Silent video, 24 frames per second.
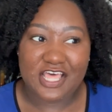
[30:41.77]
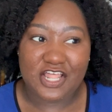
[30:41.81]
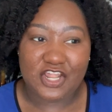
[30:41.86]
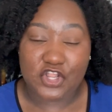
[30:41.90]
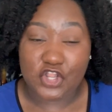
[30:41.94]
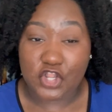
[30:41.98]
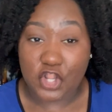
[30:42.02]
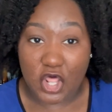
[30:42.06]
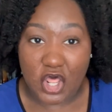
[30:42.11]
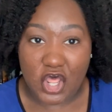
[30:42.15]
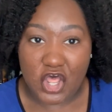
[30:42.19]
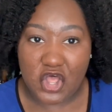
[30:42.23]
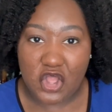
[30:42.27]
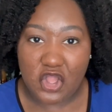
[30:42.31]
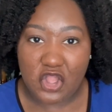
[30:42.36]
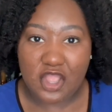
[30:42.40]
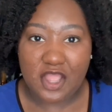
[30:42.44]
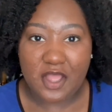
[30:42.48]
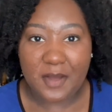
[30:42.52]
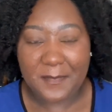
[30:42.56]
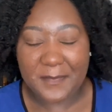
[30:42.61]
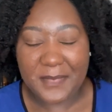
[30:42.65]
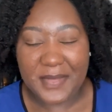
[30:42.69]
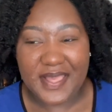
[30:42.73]

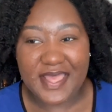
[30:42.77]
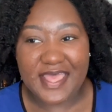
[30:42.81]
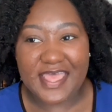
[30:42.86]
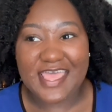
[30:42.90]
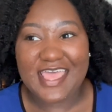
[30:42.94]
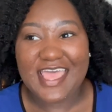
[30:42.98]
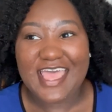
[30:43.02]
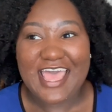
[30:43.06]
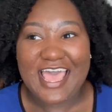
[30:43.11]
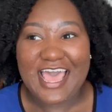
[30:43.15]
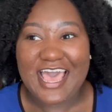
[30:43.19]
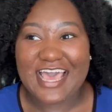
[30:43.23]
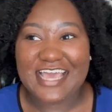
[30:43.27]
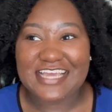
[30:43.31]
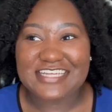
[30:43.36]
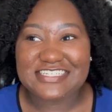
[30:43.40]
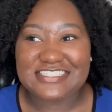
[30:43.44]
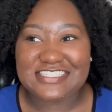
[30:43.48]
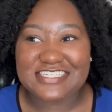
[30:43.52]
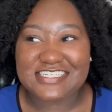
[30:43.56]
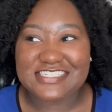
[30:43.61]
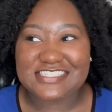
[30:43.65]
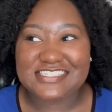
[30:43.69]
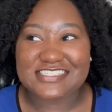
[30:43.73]
long, but
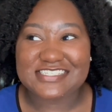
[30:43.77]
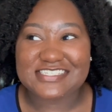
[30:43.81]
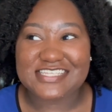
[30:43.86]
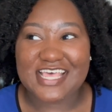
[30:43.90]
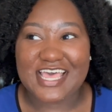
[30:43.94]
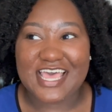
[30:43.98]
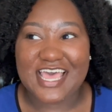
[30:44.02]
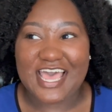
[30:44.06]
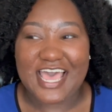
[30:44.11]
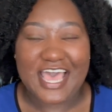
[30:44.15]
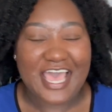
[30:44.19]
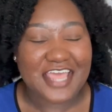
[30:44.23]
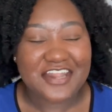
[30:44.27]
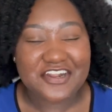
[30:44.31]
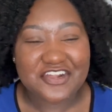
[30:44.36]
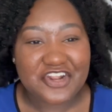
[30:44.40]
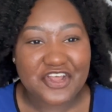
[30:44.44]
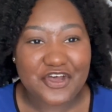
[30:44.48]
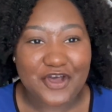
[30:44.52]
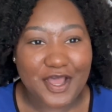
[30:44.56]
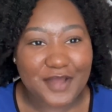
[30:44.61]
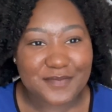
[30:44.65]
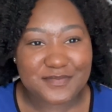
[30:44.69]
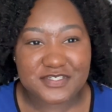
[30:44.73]
I don't
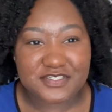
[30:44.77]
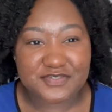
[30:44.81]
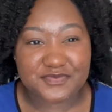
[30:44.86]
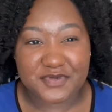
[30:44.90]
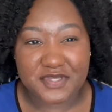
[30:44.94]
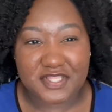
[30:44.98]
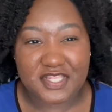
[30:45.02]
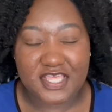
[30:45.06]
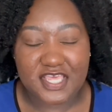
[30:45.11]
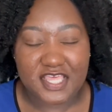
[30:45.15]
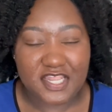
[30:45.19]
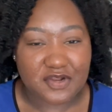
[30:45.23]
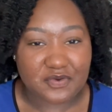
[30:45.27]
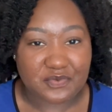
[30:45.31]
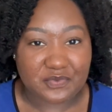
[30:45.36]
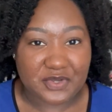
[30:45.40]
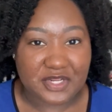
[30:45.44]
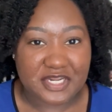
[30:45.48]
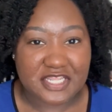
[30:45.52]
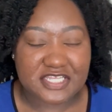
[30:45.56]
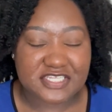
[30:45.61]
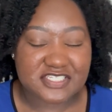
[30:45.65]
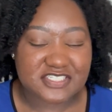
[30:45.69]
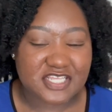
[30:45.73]
know, I'm just really in a
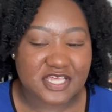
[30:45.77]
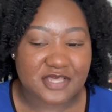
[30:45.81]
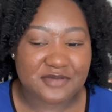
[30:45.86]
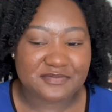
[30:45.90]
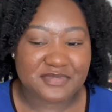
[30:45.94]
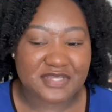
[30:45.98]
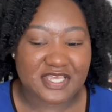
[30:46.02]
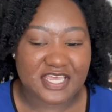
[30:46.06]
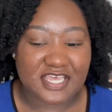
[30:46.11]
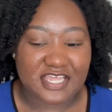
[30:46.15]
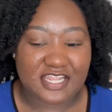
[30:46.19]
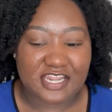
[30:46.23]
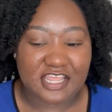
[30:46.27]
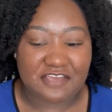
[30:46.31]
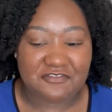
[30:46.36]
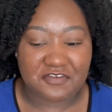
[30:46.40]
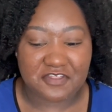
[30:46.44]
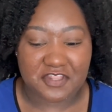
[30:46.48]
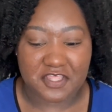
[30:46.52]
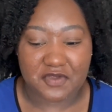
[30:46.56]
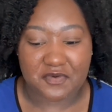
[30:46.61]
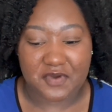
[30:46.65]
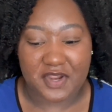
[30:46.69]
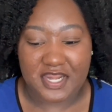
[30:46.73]
reading slump, and I
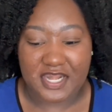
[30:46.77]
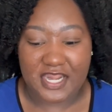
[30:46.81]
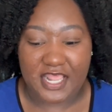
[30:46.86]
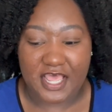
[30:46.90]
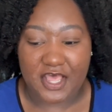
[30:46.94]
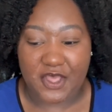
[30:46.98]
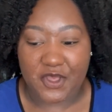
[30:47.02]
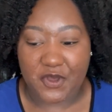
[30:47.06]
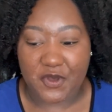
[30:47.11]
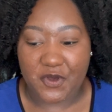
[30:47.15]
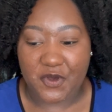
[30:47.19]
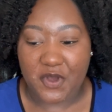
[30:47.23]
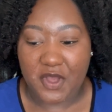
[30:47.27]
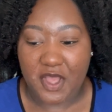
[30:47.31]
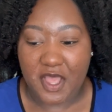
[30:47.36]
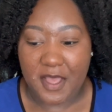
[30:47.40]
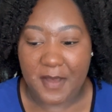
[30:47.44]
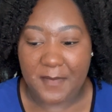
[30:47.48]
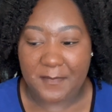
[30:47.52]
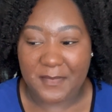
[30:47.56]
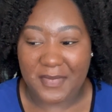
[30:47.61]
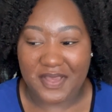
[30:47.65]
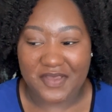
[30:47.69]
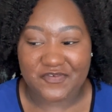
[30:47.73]
feel like right now
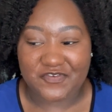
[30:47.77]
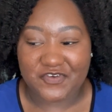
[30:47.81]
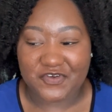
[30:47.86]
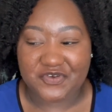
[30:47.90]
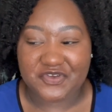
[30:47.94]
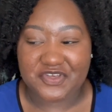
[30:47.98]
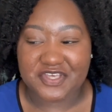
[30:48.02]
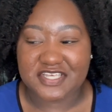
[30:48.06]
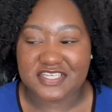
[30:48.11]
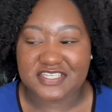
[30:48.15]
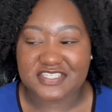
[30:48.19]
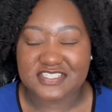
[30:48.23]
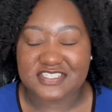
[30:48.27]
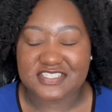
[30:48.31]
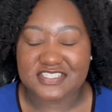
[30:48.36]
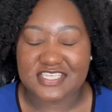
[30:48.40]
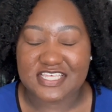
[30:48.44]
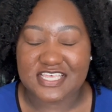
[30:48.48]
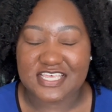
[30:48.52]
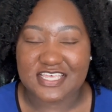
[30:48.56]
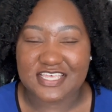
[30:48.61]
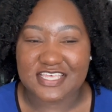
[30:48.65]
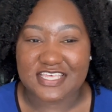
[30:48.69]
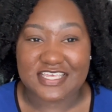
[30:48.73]
my focus
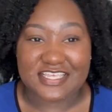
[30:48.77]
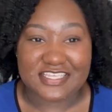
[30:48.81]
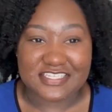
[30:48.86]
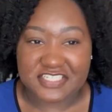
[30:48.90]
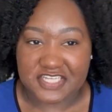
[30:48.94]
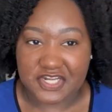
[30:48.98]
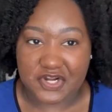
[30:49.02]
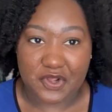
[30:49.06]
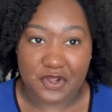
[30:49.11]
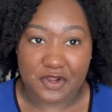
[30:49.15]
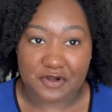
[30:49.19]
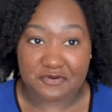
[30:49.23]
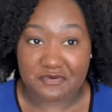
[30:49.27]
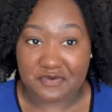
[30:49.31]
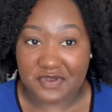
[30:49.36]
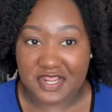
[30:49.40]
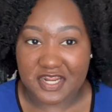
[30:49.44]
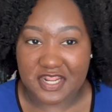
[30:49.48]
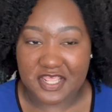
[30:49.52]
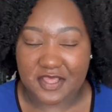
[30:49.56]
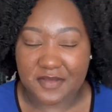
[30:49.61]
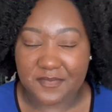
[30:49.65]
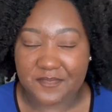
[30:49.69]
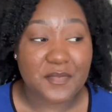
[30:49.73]
isn't on
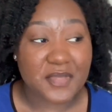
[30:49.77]
reading.